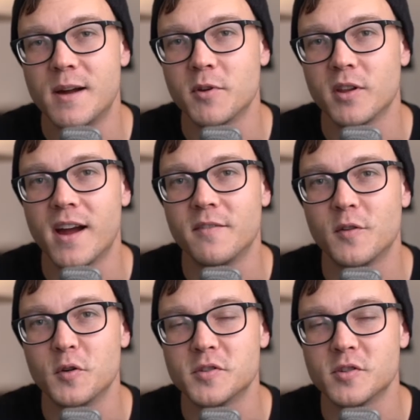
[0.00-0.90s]
on the
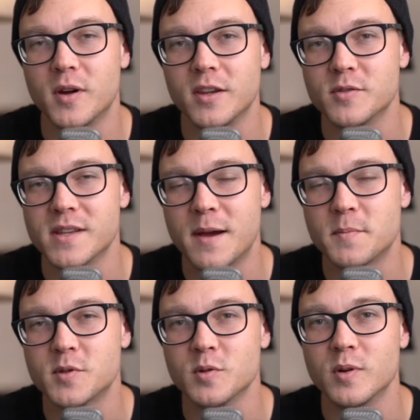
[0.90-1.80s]
iPhone, so I use the App
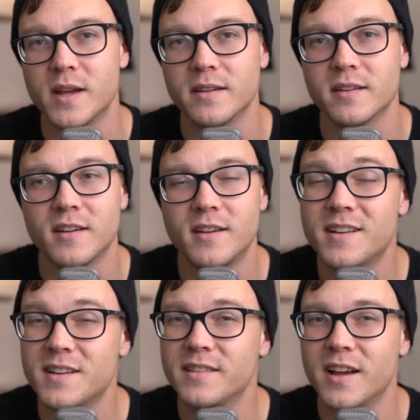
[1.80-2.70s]
Store, and
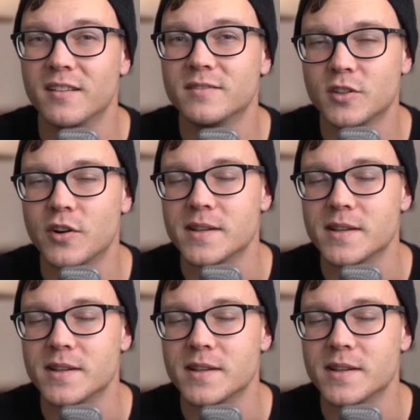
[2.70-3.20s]
yeah, great